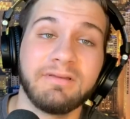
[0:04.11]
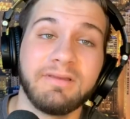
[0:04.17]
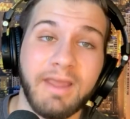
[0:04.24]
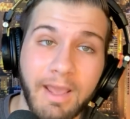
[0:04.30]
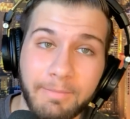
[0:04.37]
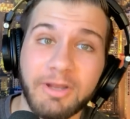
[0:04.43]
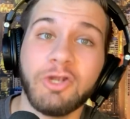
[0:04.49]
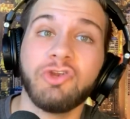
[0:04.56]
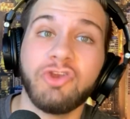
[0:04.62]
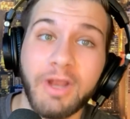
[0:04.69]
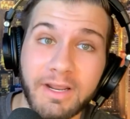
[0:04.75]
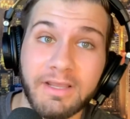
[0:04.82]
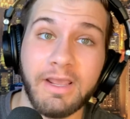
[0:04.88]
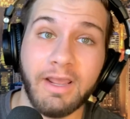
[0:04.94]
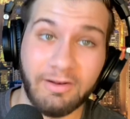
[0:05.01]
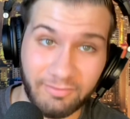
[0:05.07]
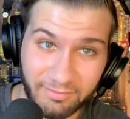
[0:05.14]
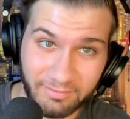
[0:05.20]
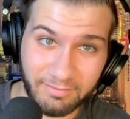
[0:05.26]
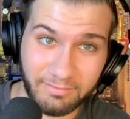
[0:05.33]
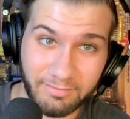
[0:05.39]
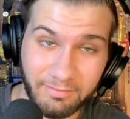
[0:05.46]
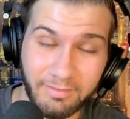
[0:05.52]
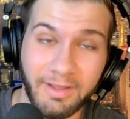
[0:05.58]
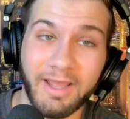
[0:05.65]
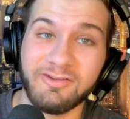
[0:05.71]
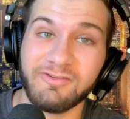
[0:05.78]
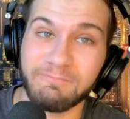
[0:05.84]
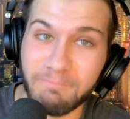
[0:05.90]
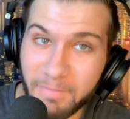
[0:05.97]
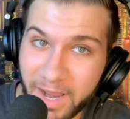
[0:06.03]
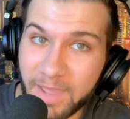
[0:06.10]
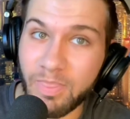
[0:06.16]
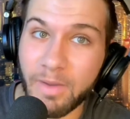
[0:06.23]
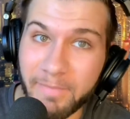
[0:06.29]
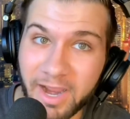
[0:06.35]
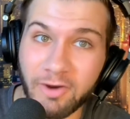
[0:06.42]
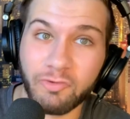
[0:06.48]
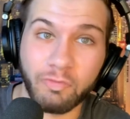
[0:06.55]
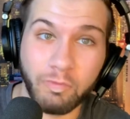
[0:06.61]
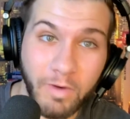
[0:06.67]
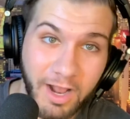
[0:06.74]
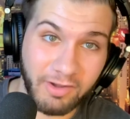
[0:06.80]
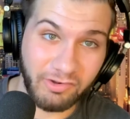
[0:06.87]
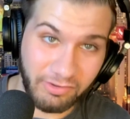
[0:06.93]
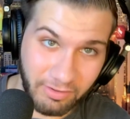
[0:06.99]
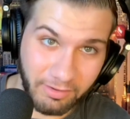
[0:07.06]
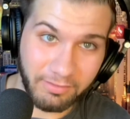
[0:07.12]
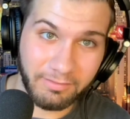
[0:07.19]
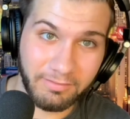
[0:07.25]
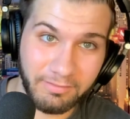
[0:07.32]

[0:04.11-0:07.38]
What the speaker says: Teven Jenkins has made the Bears roster.